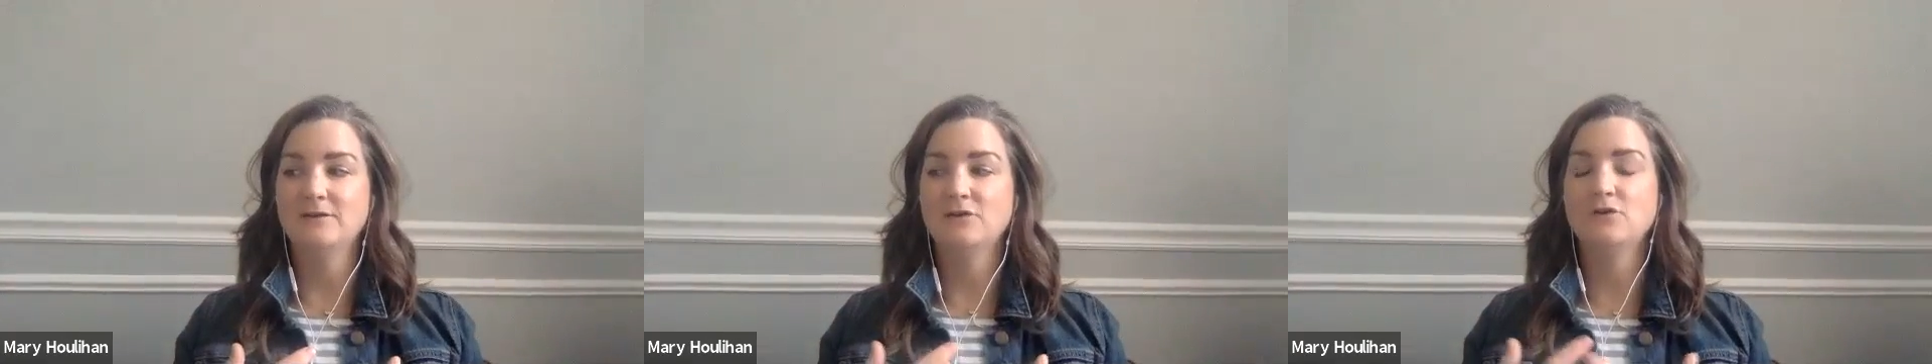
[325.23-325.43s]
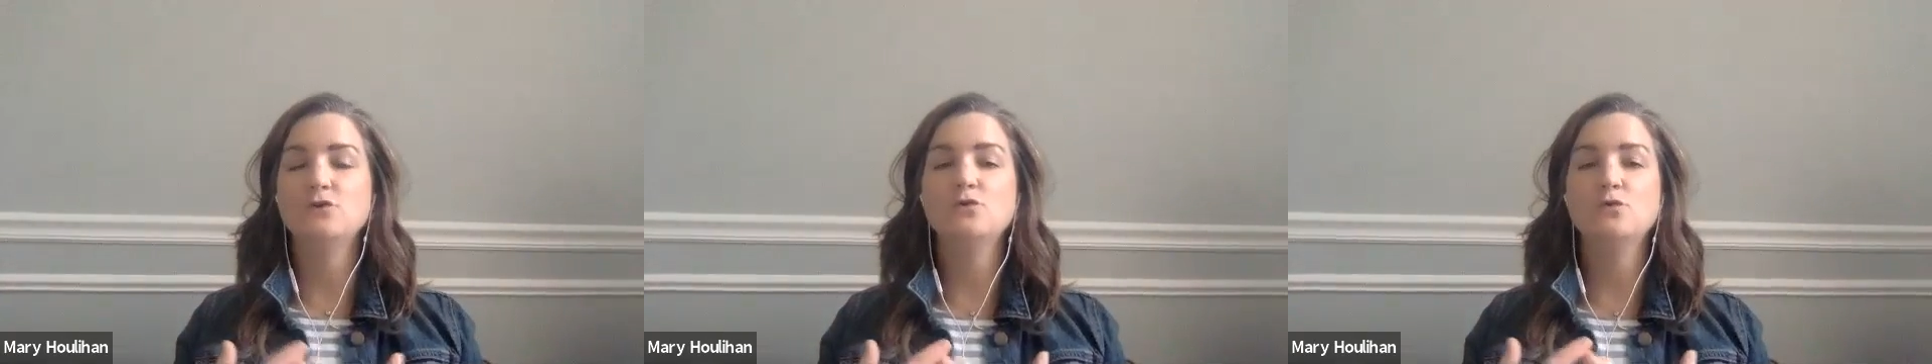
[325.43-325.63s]

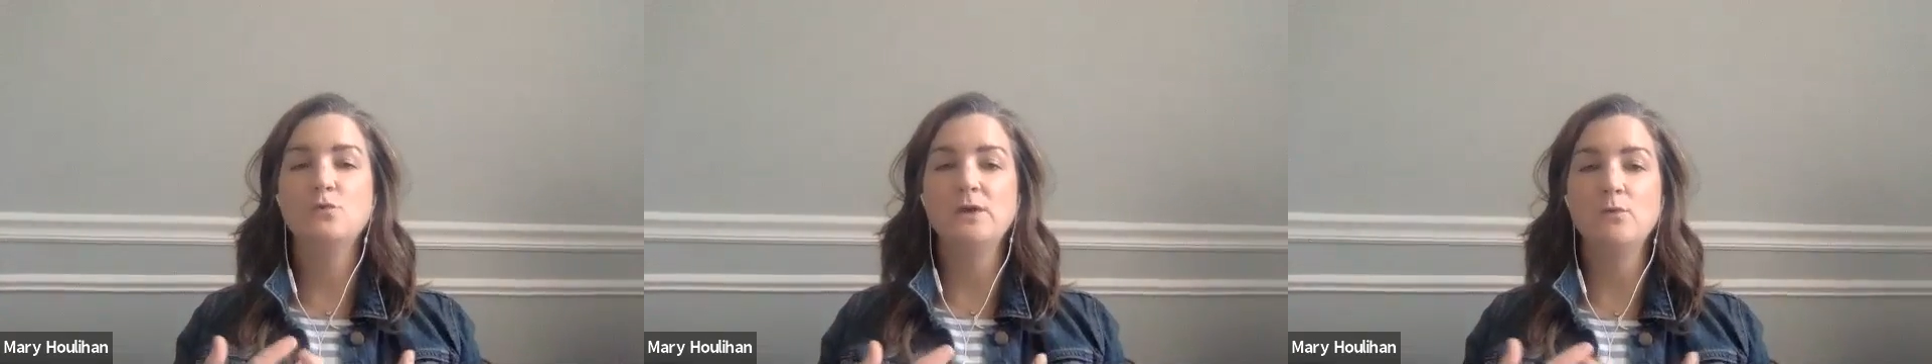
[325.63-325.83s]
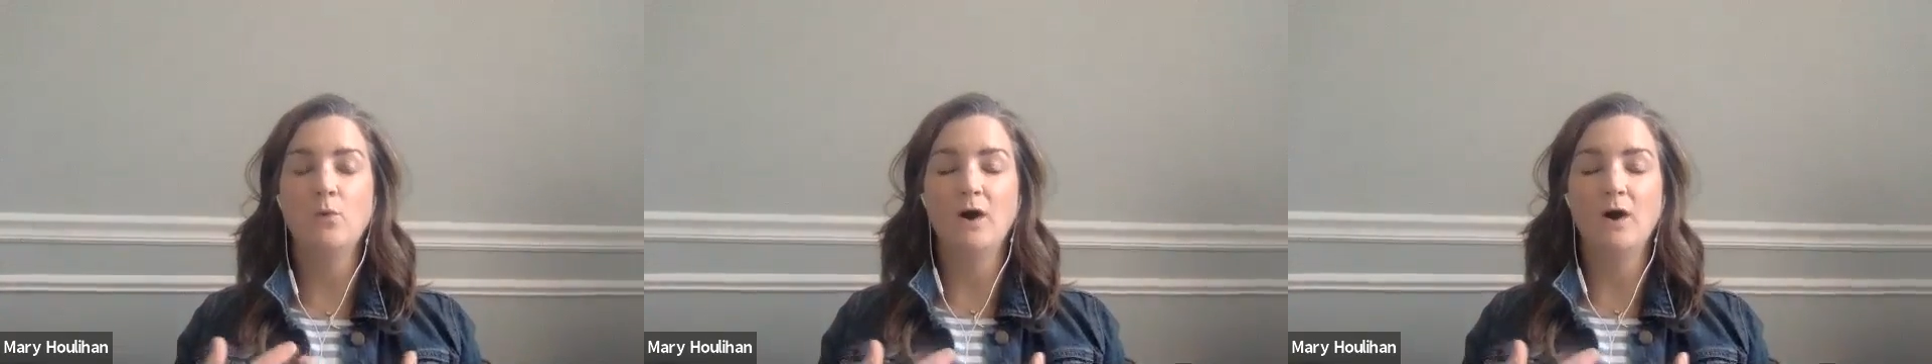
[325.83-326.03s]
who
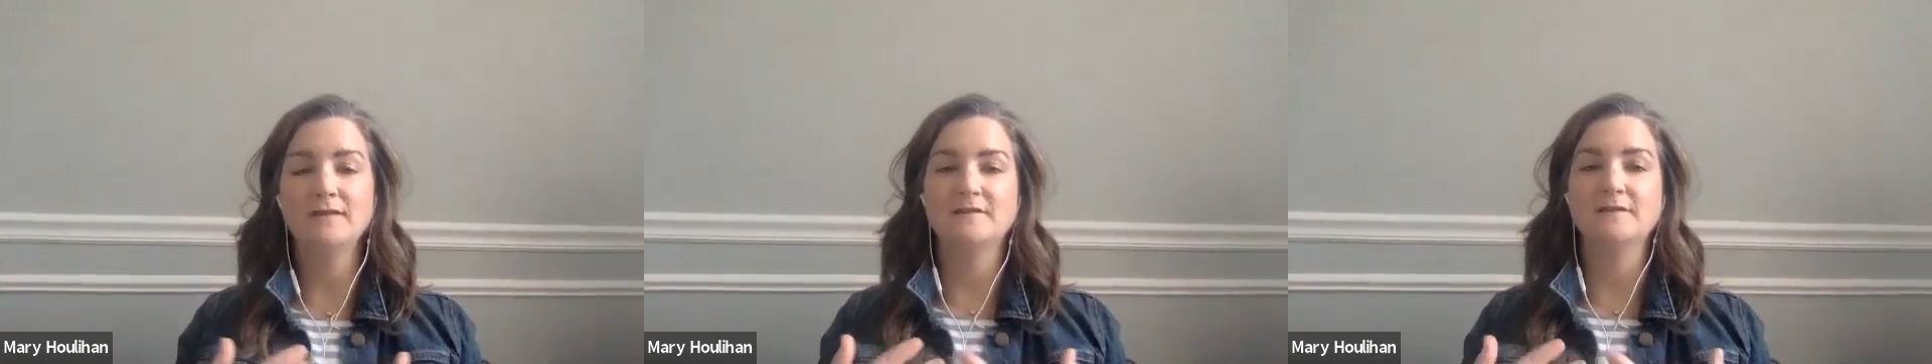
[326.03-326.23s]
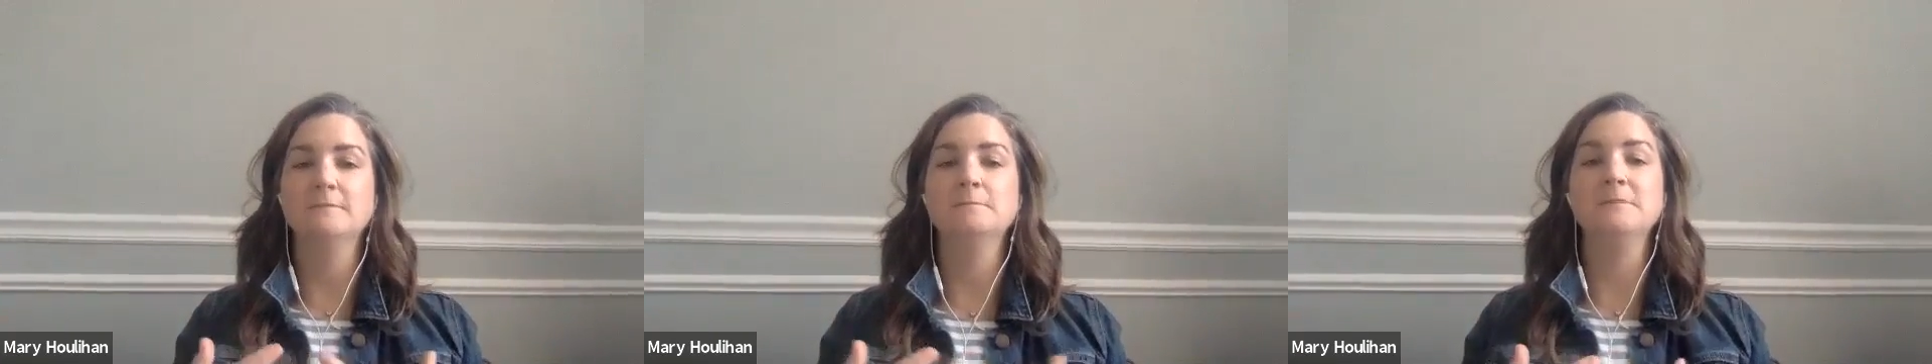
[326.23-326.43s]
we want
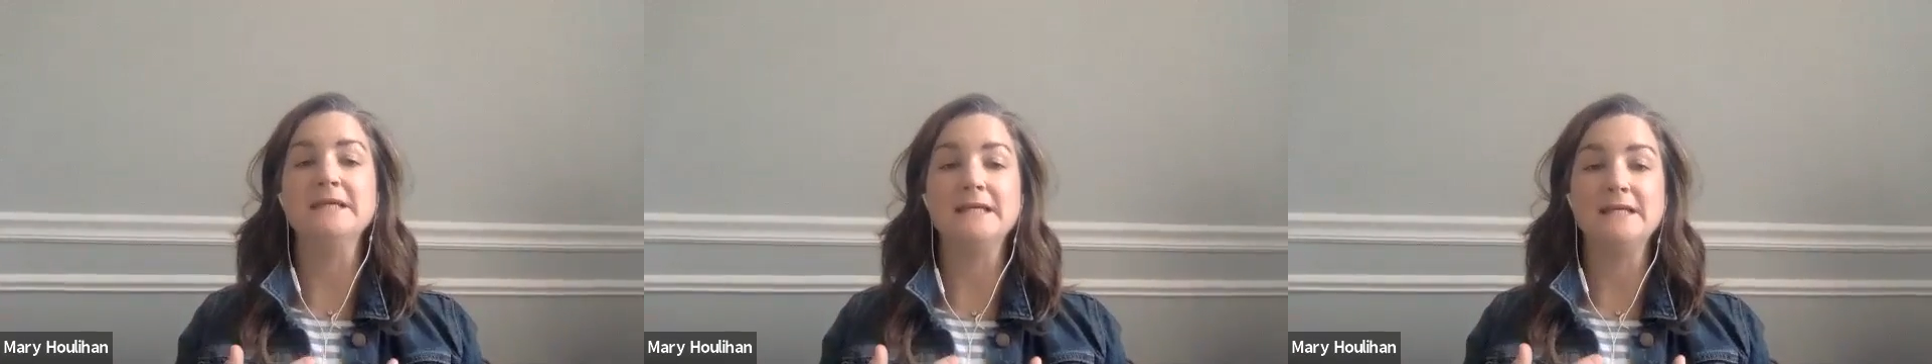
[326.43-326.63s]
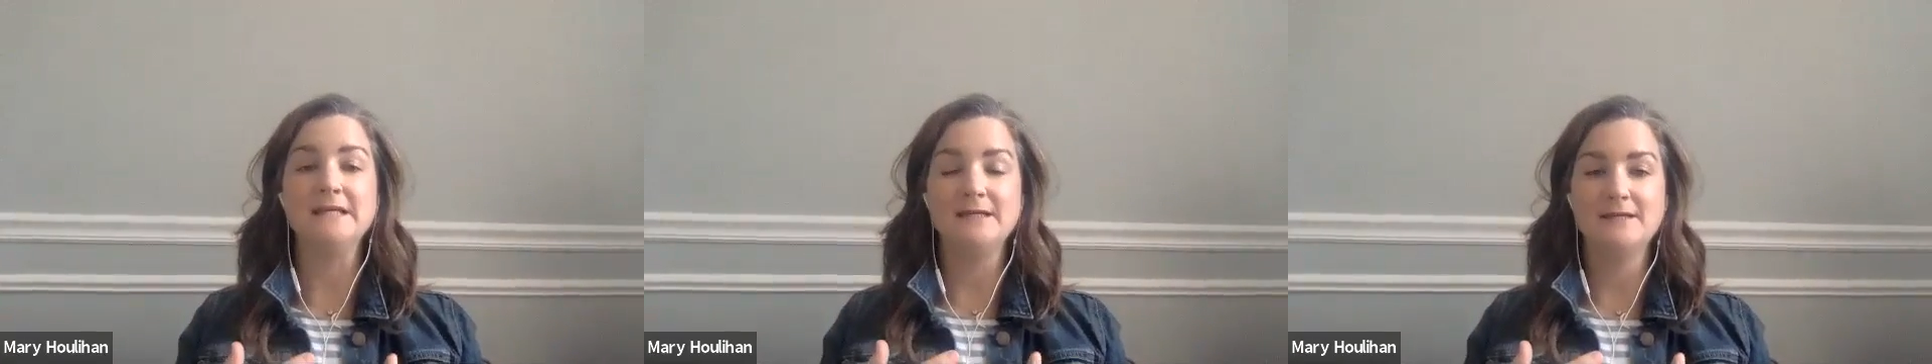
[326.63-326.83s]
to
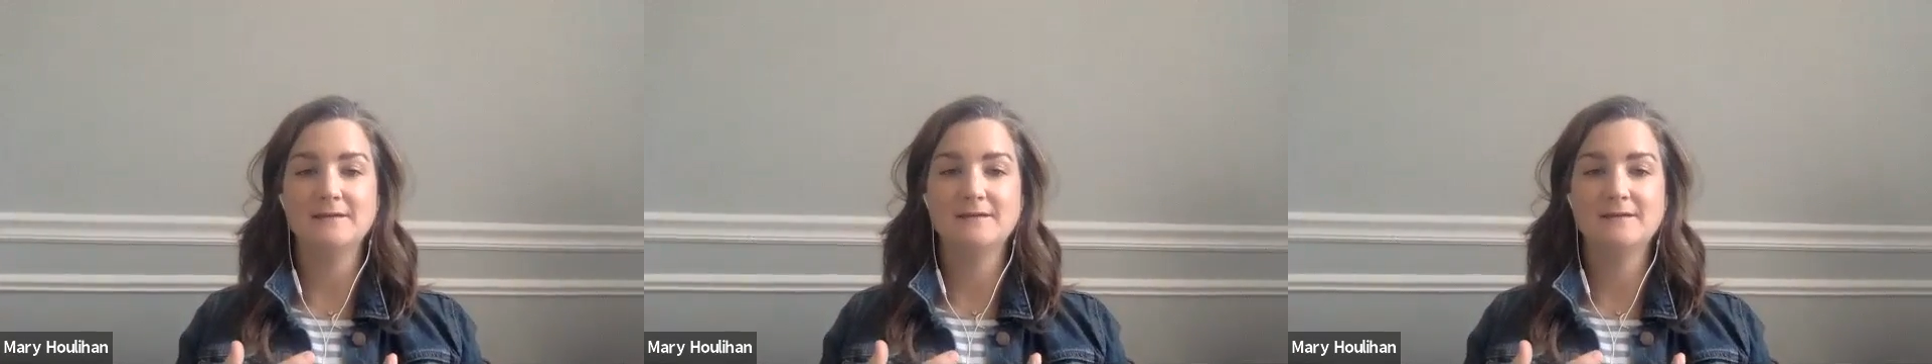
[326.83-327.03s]
be.